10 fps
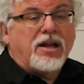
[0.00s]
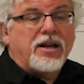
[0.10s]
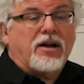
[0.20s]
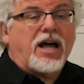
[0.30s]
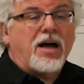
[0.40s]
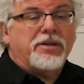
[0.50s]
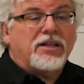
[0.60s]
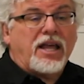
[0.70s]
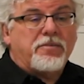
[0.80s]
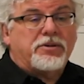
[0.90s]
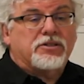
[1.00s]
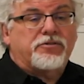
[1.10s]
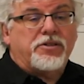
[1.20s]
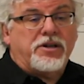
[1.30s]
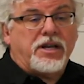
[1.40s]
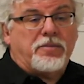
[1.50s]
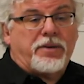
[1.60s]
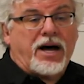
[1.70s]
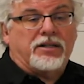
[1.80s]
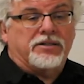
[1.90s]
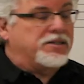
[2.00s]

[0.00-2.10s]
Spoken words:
Now, common labels for the Neapolitan